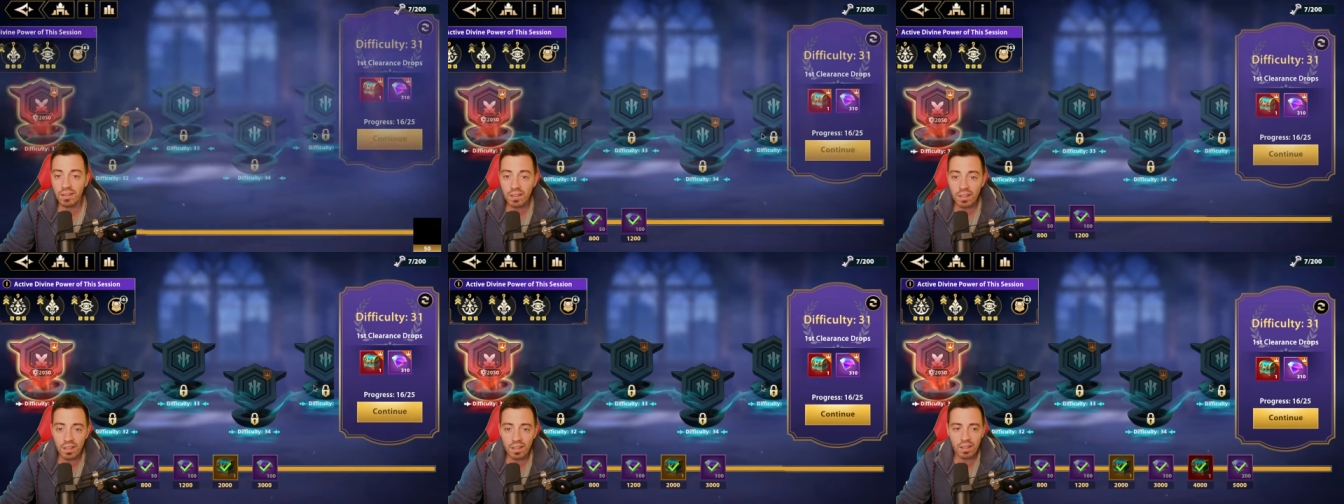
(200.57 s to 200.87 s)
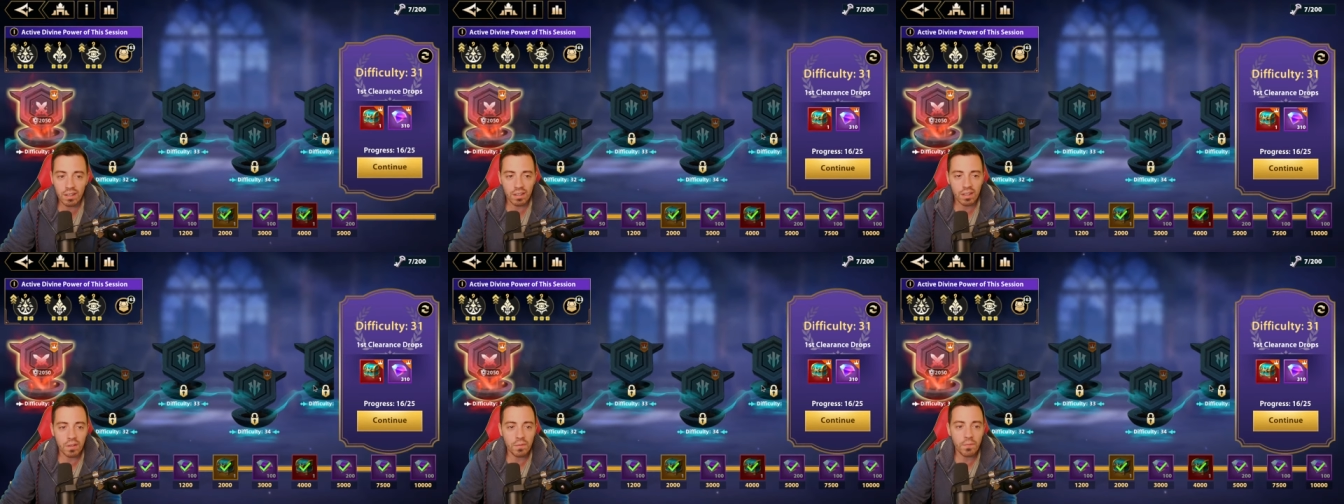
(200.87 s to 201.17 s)

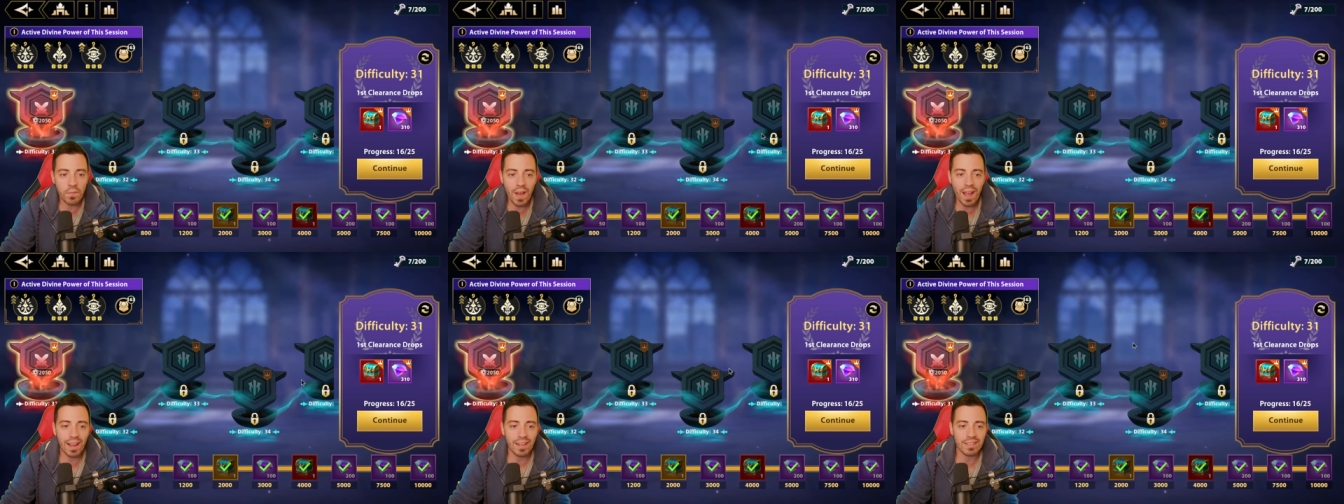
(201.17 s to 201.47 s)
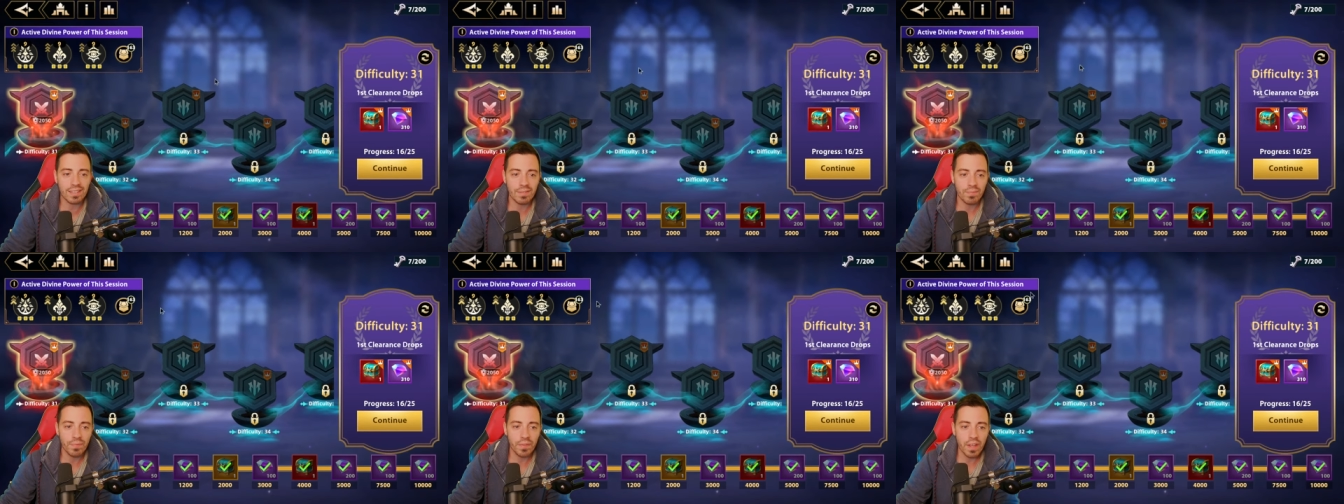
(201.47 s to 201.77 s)
in
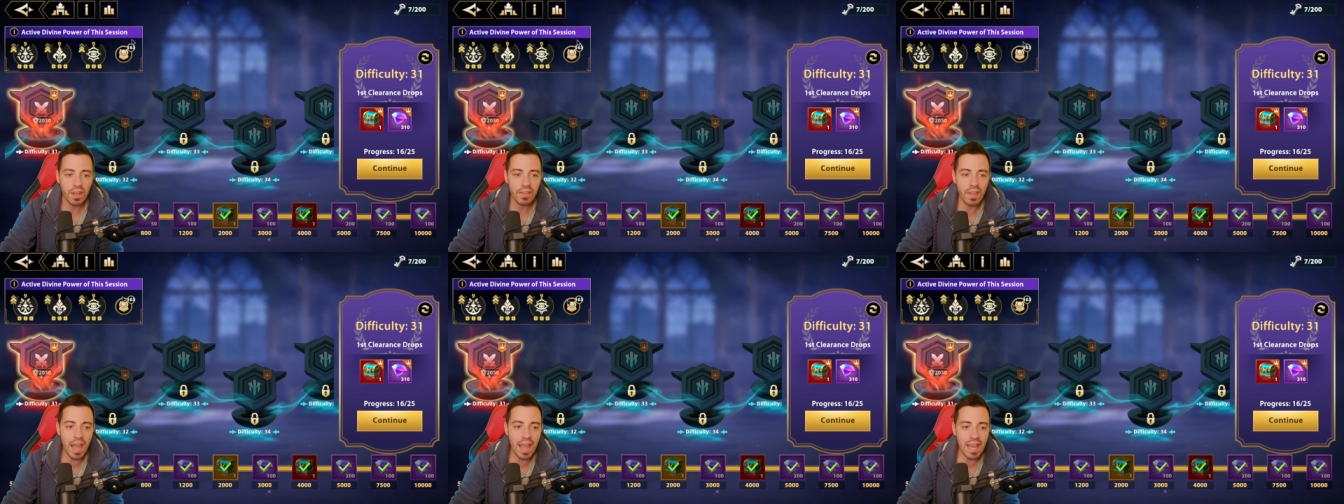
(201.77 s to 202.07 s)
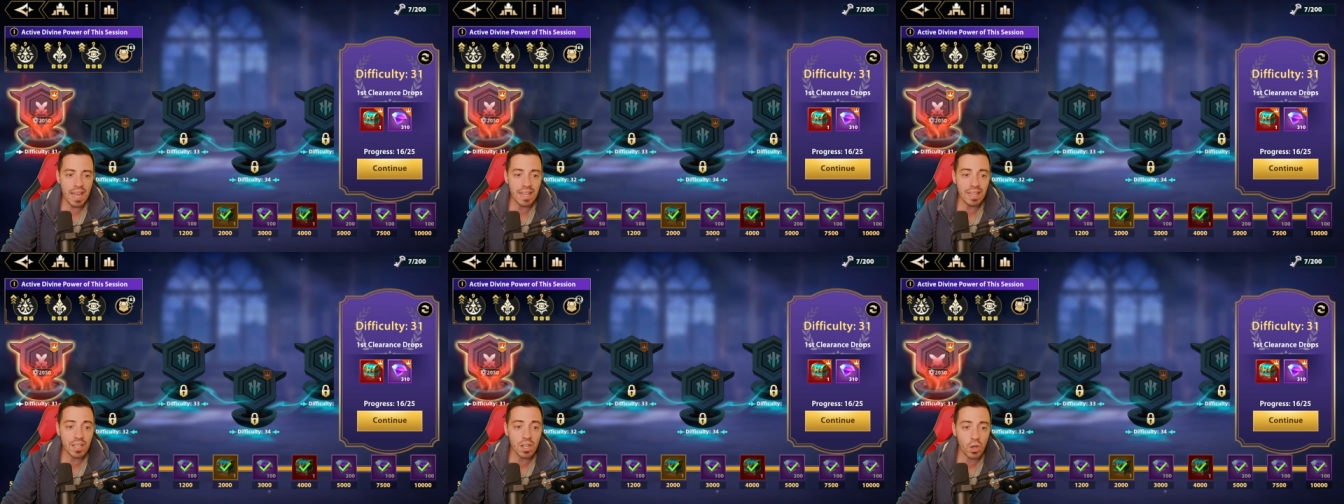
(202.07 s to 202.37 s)
fact they
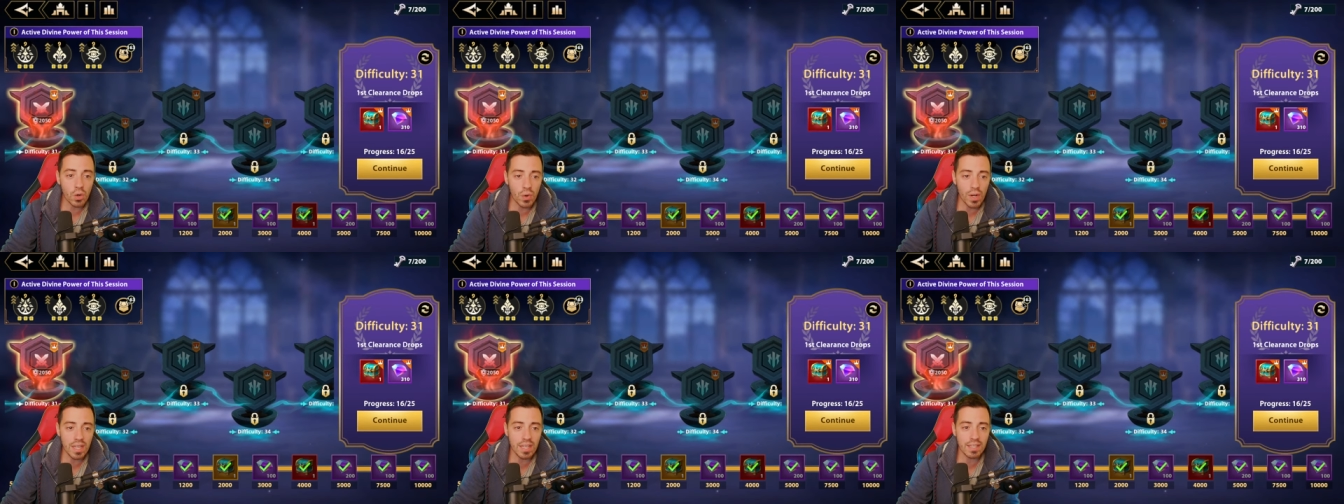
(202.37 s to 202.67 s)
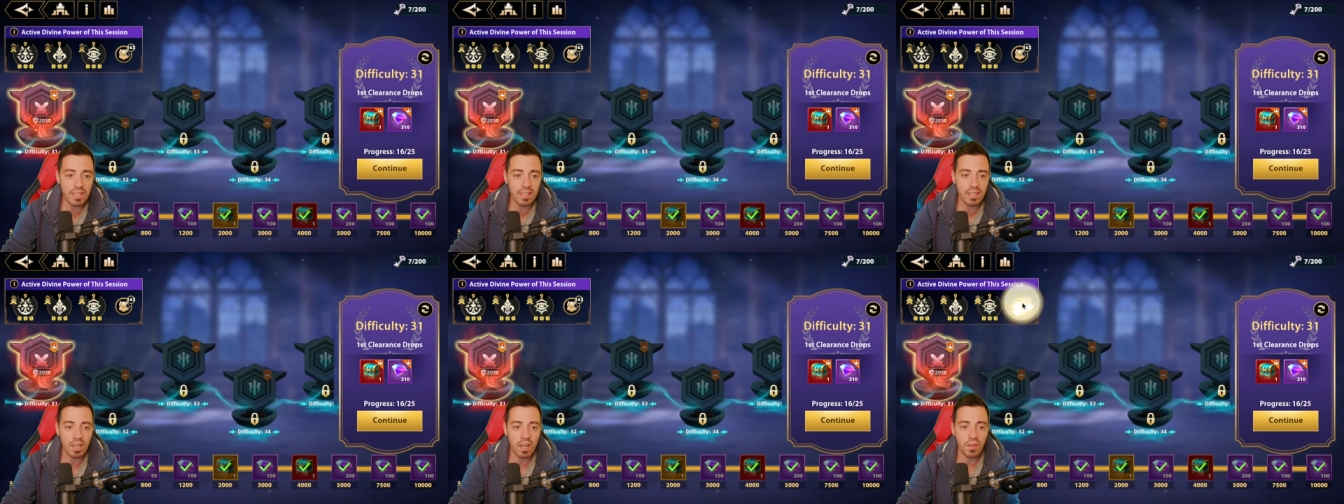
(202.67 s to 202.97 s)

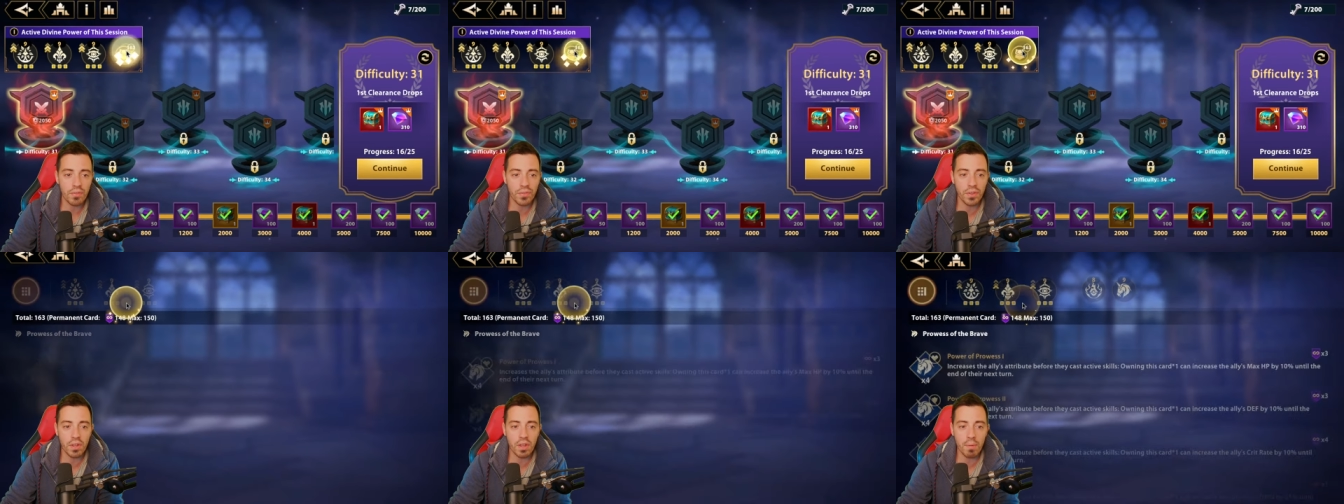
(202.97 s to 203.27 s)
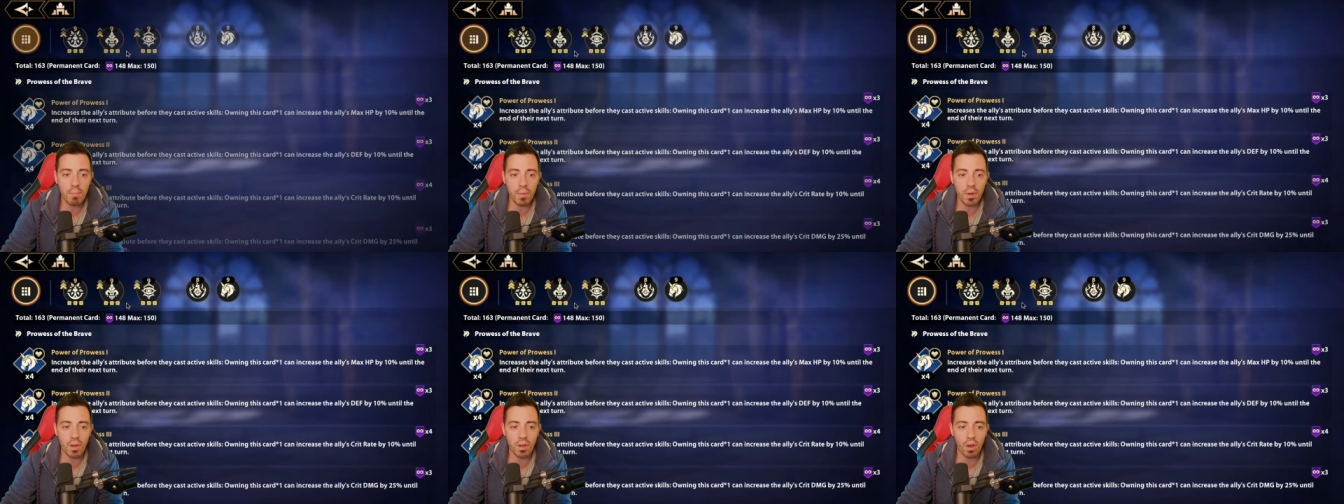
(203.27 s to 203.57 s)
increased the
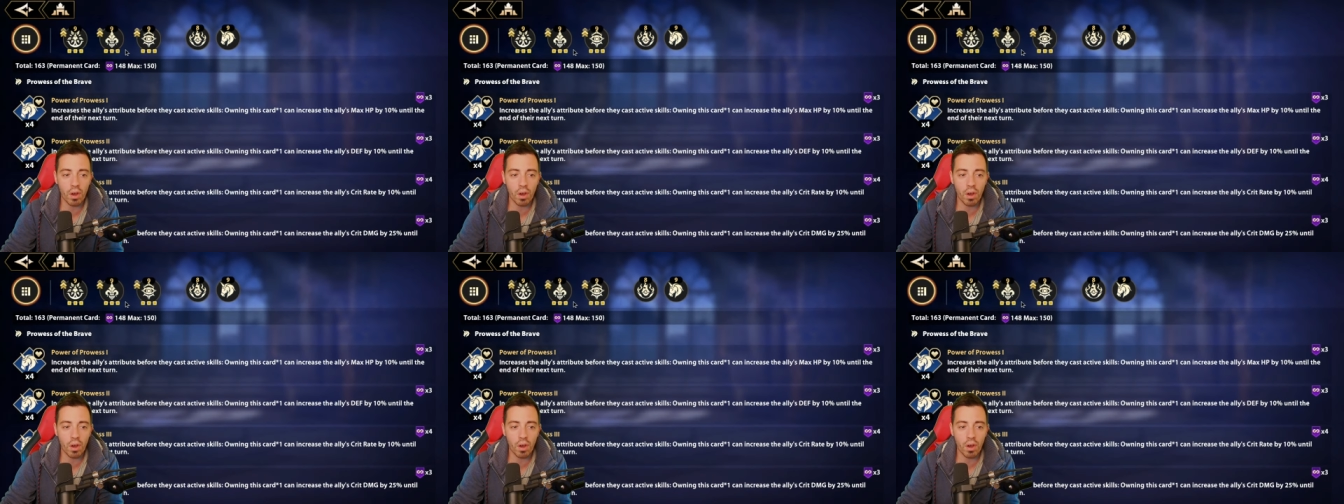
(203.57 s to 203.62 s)
number